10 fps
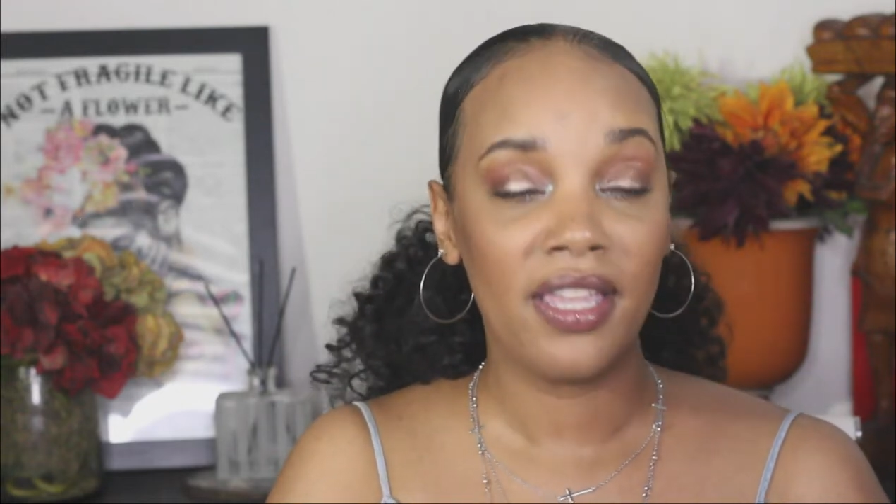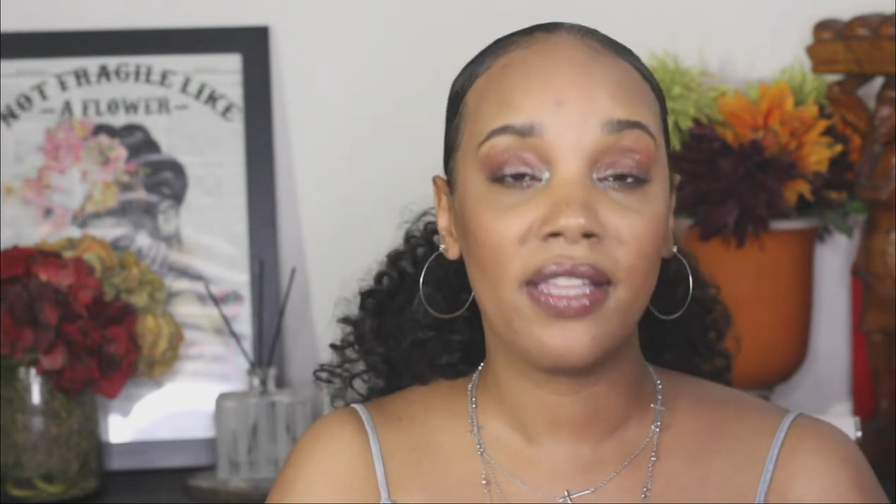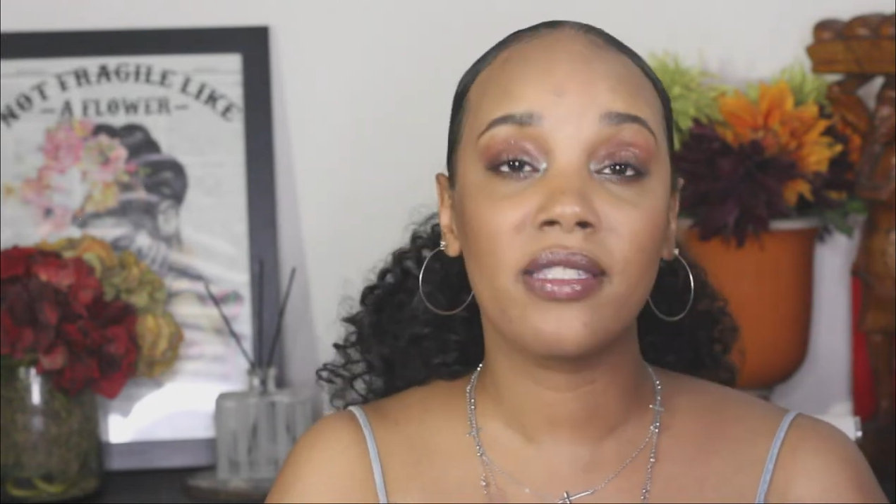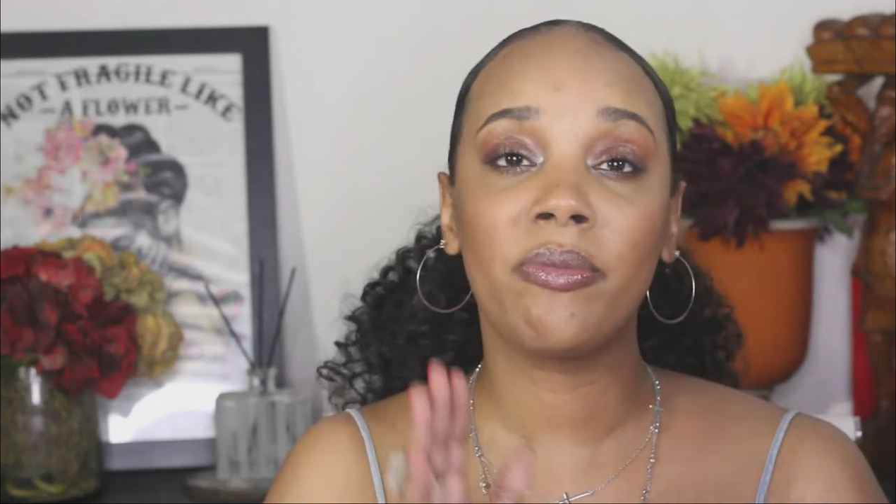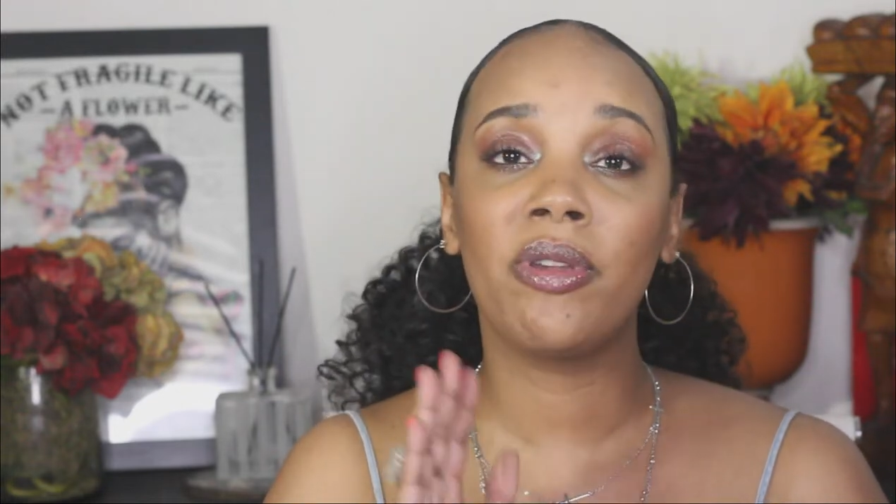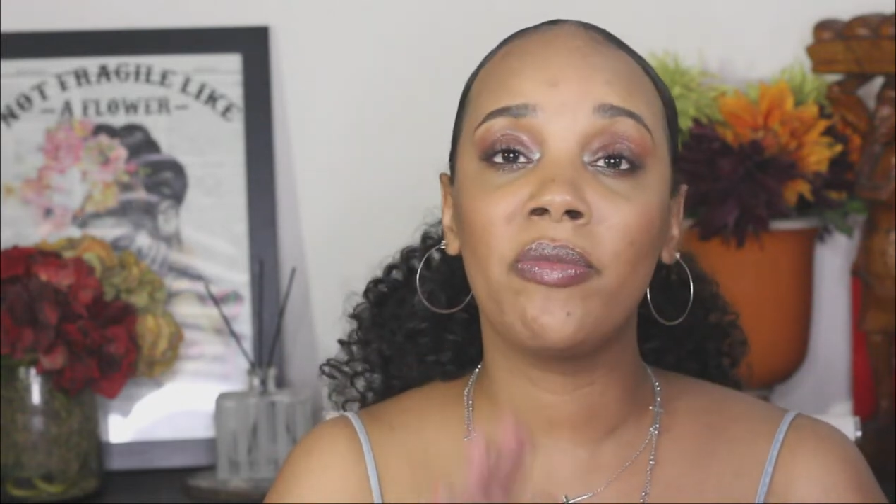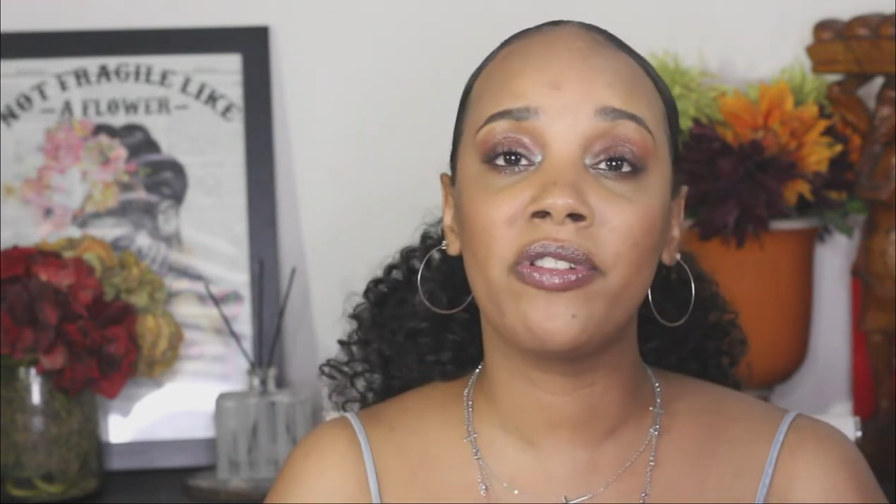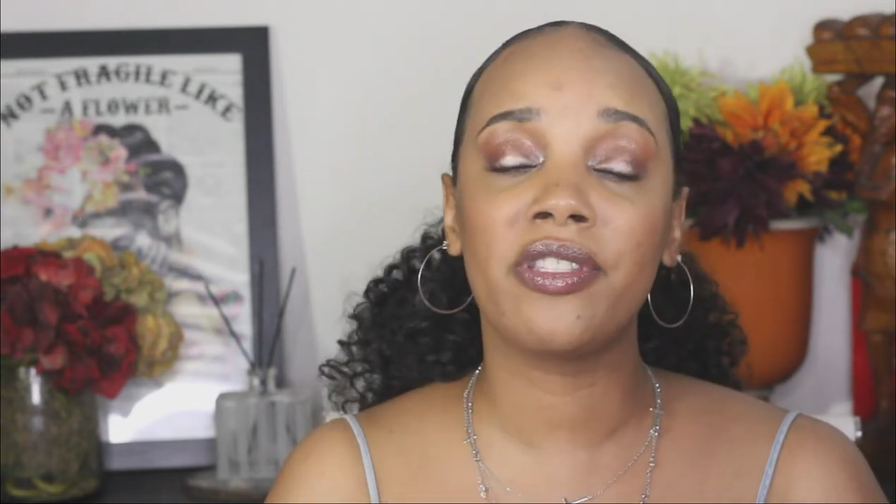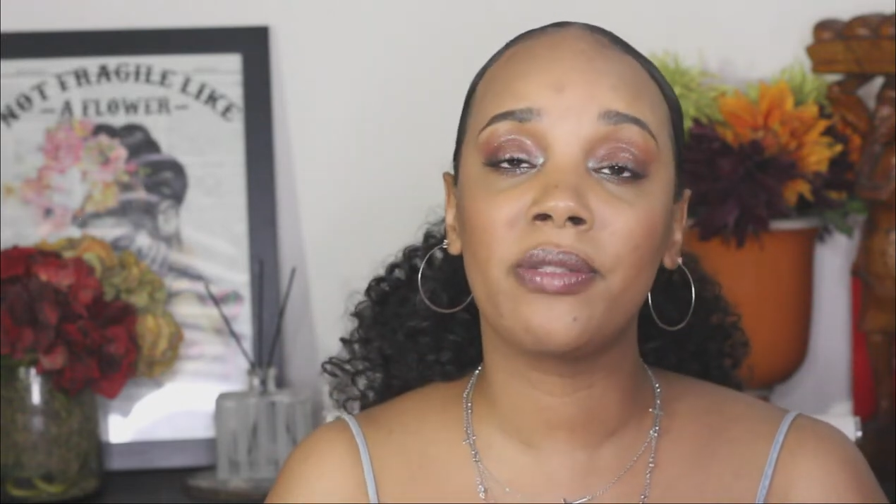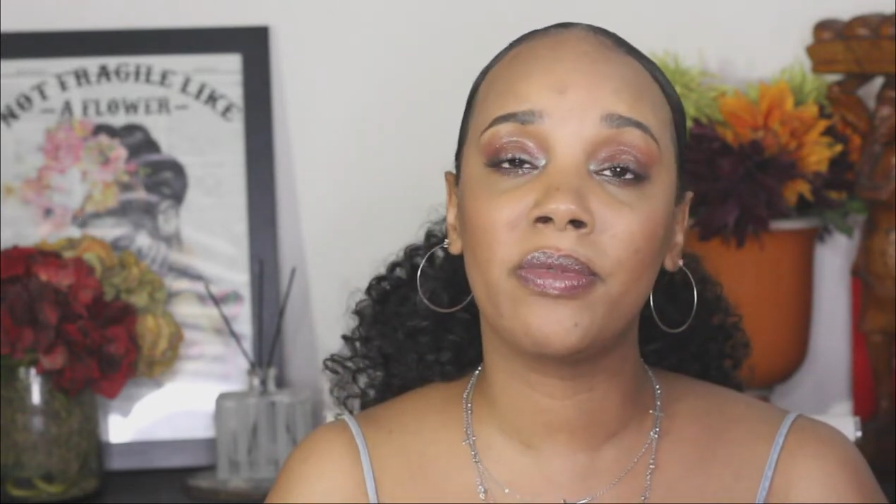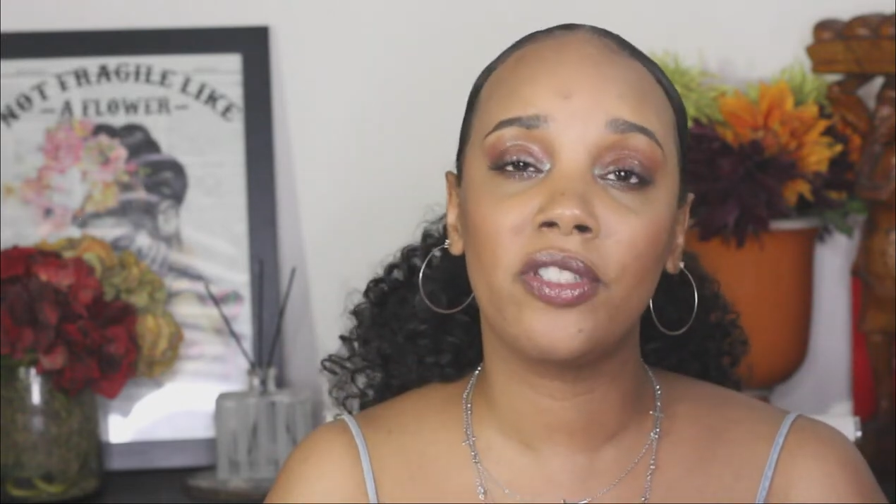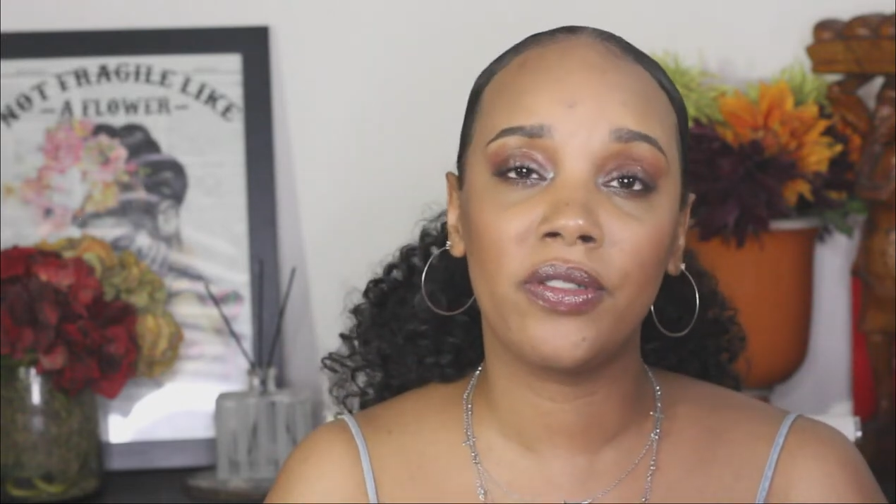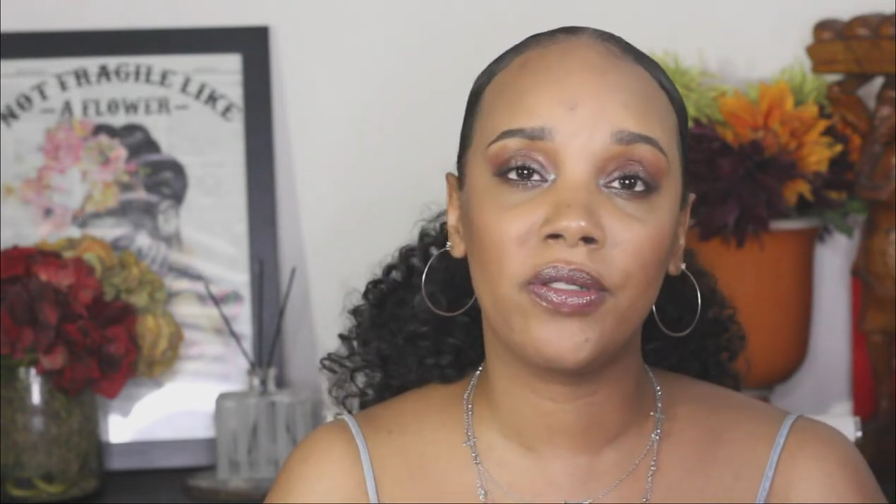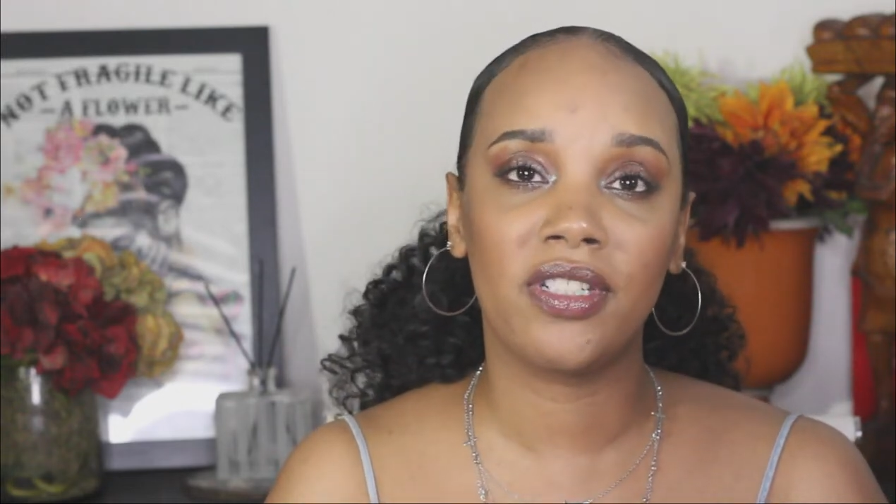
it's a bit more subdued.